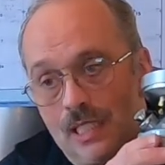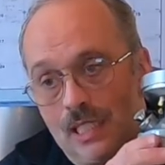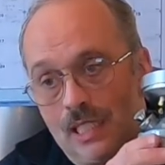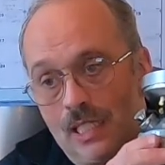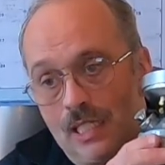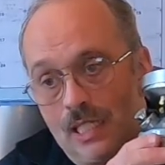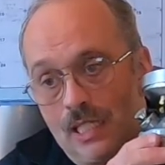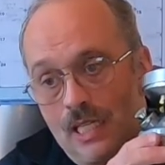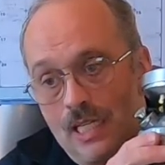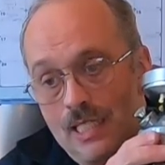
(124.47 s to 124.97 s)

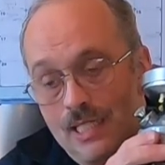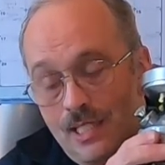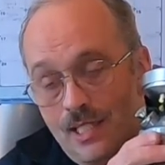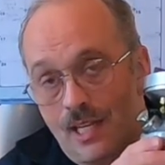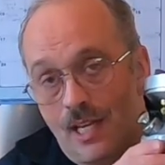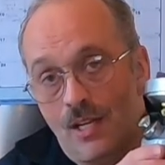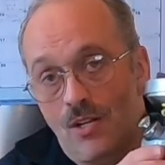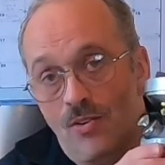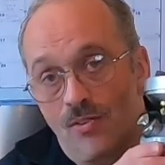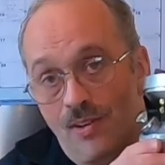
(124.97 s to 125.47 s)
the
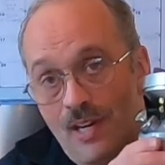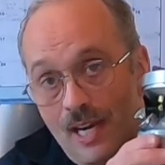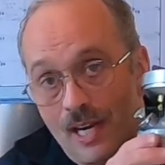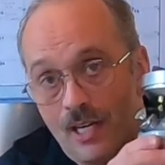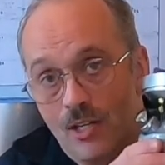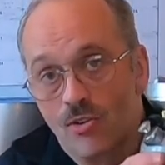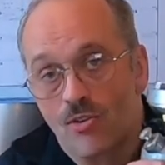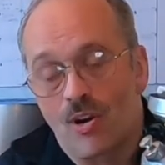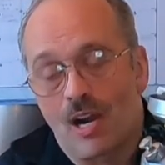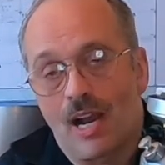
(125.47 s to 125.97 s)
inside of
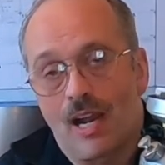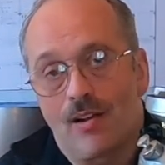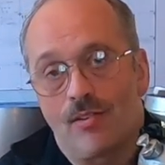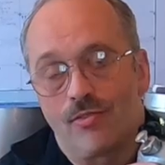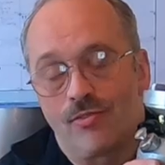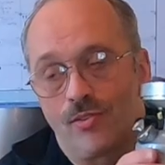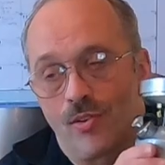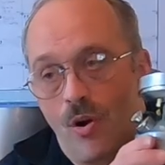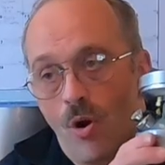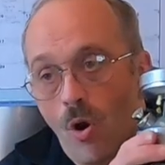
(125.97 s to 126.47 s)
aircraft